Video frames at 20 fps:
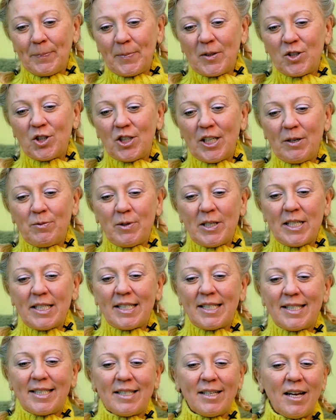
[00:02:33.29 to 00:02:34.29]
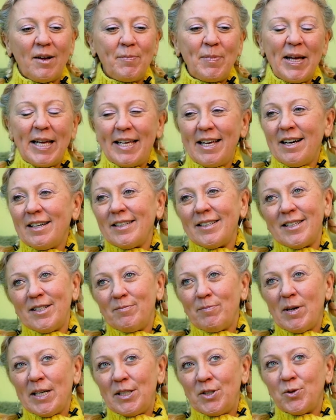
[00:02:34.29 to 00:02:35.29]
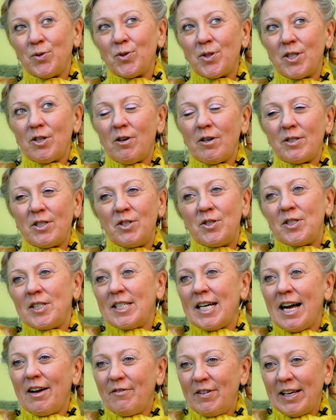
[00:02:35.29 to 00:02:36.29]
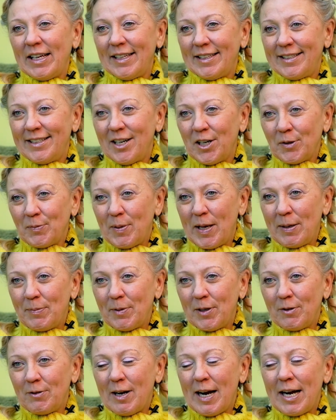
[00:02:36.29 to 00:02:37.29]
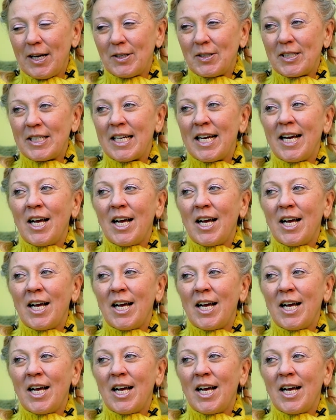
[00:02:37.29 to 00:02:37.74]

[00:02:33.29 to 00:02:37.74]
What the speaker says: She was a bit younger than my daughter. I was used to having young people around.